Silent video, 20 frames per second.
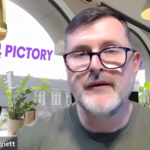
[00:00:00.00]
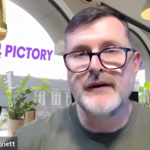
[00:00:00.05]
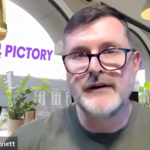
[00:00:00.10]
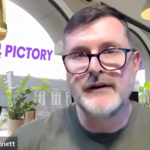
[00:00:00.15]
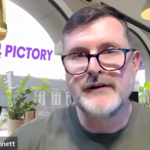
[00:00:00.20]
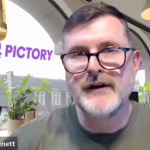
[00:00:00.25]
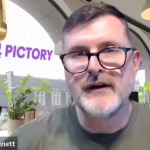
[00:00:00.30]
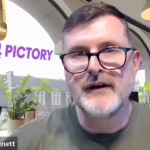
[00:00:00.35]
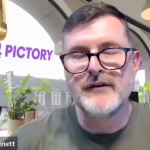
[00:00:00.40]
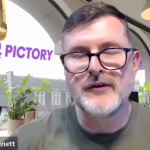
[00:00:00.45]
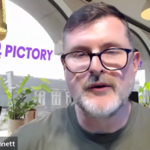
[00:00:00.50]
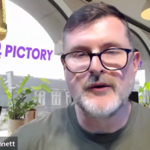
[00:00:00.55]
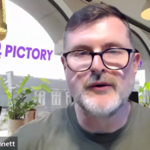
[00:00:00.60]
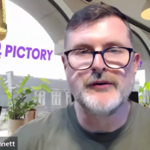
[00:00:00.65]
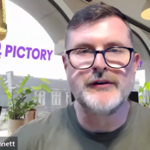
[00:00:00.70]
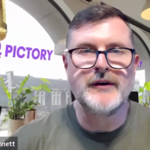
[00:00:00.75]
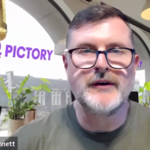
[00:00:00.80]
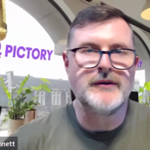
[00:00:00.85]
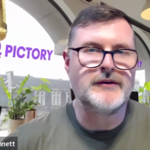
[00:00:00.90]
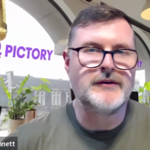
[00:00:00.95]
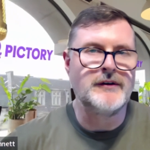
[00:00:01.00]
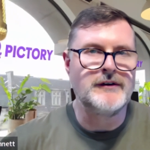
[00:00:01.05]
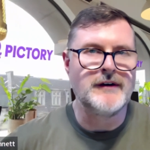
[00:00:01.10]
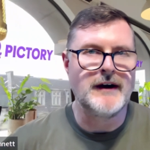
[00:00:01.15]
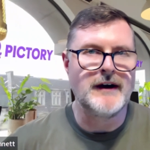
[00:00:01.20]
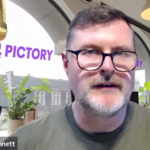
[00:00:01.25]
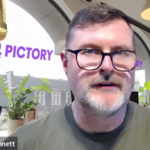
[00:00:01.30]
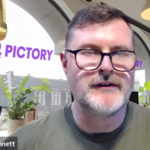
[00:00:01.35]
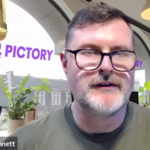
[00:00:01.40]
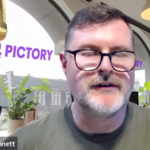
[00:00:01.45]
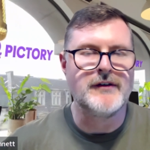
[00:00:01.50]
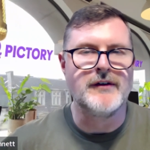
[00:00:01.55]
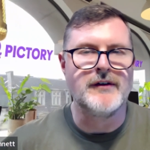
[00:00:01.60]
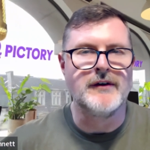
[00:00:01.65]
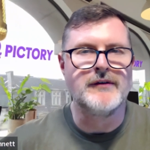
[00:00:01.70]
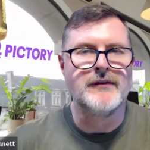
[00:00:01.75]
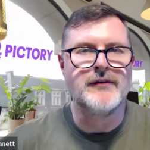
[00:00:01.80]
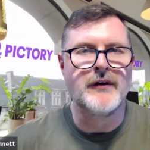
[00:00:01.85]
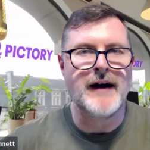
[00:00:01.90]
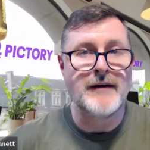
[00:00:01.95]
research also suggests
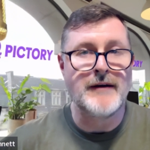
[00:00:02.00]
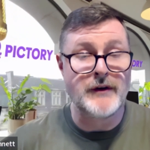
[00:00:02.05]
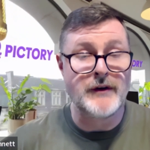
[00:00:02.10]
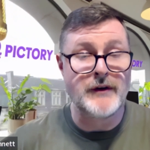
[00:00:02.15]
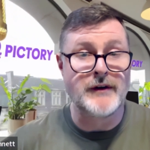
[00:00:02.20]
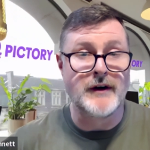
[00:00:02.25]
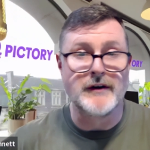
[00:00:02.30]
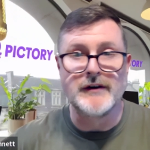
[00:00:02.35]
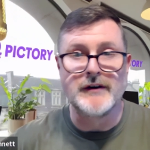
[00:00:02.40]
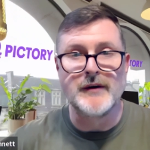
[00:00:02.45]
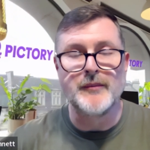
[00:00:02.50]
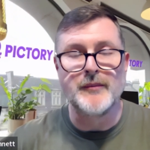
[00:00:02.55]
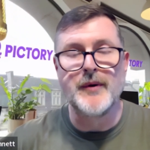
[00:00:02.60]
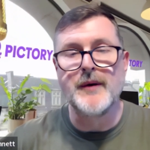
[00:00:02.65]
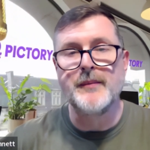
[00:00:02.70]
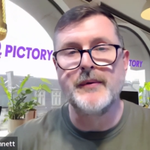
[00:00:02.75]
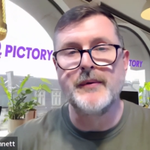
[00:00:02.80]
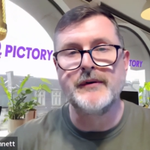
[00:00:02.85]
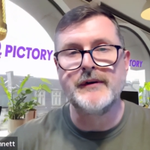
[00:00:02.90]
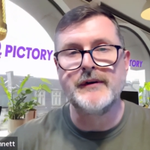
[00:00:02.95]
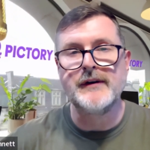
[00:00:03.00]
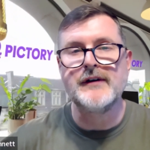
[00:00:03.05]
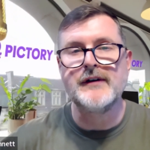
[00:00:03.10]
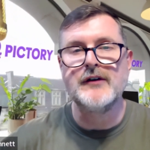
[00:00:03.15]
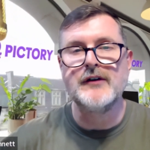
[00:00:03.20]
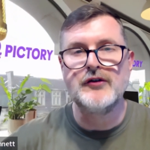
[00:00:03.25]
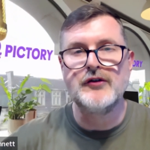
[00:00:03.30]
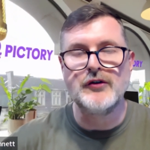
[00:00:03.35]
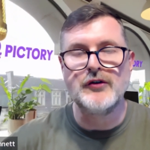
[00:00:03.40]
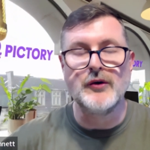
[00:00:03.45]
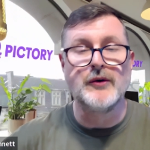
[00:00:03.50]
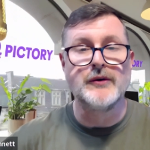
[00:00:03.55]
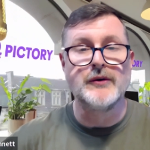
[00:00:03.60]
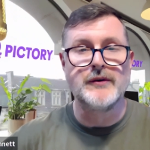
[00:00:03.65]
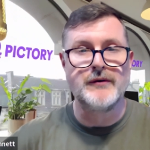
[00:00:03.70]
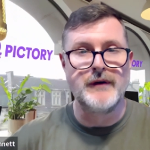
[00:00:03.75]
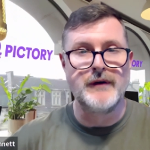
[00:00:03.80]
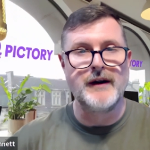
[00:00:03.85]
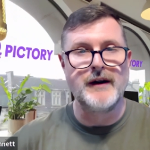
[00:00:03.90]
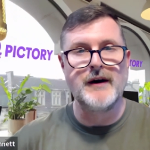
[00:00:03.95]
that for advertising purposes, short
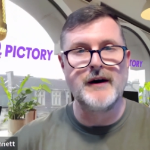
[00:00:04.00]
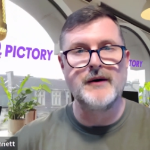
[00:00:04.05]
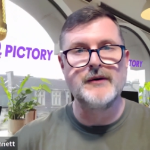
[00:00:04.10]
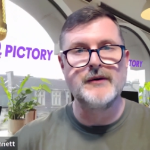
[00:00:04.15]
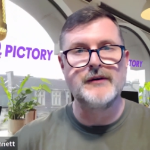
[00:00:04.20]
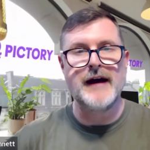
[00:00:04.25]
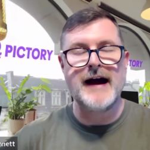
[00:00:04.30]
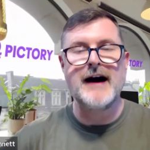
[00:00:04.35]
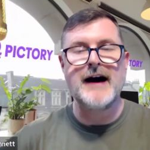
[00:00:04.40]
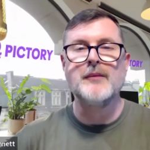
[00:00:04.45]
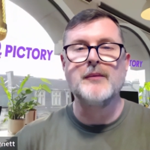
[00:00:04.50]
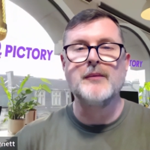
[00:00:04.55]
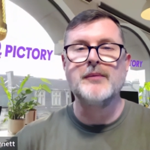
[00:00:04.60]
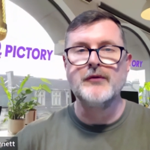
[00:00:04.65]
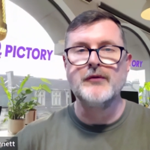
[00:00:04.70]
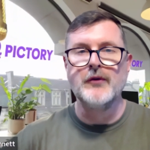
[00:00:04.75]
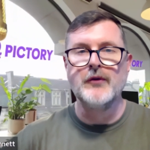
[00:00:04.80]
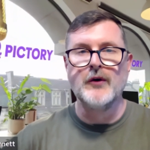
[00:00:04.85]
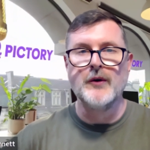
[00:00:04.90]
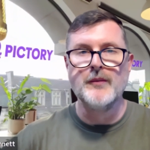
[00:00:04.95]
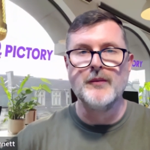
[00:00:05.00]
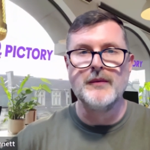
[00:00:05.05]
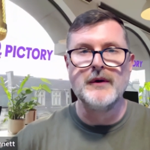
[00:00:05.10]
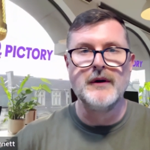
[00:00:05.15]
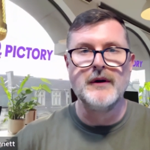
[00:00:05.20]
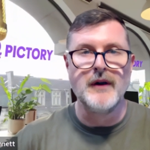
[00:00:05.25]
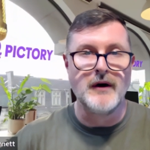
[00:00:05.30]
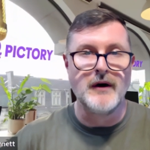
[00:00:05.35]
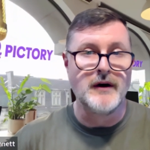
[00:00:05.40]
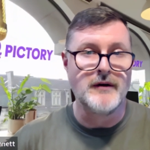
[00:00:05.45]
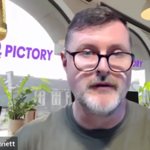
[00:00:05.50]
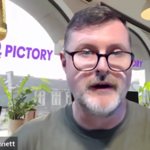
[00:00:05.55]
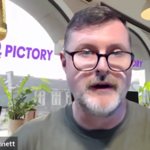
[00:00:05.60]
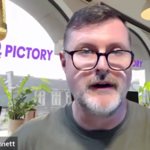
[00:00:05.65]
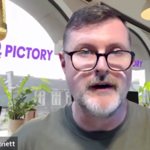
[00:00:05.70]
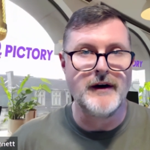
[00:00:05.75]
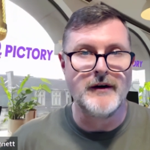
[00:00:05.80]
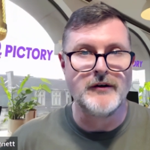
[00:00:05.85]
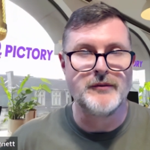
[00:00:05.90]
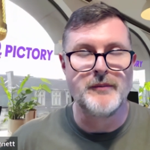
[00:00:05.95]
videos outperform longer
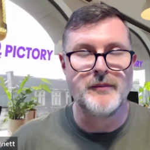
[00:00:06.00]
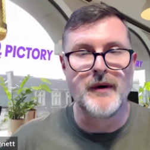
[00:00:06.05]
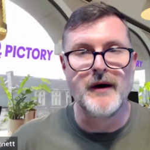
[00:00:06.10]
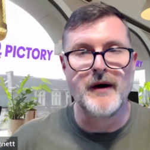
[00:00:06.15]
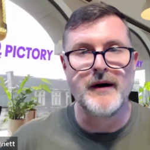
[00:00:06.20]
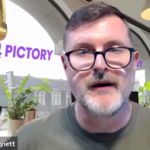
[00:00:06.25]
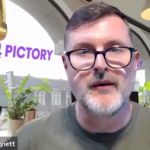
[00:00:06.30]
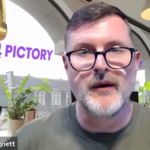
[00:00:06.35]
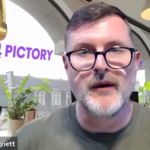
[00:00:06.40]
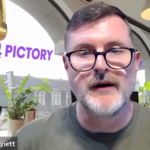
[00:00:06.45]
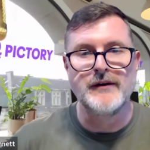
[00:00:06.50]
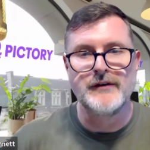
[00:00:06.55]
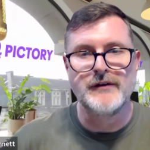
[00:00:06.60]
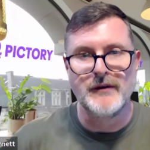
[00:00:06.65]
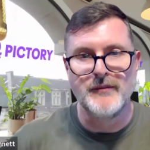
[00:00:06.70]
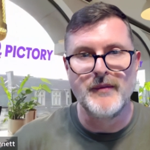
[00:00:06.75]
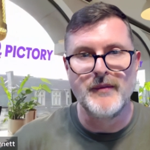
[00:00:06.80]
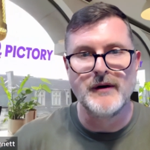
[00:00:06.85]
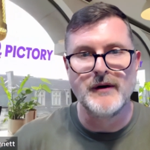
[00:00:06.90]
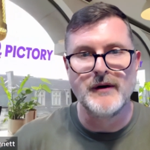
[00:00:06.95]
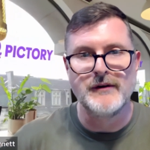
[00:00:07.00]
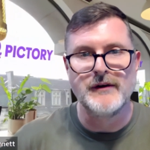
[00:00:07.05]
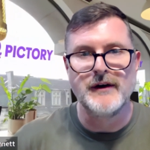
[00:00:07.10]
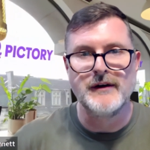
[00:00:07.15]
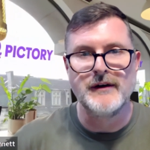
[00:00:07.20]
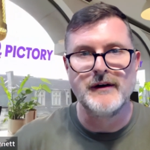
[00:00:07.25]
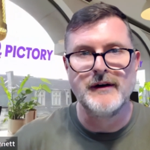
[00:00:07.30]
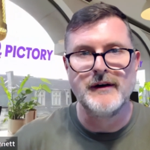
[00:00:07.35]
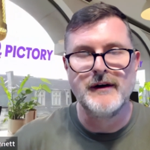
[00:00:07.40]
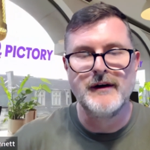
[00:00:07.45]
videos by quite some margin.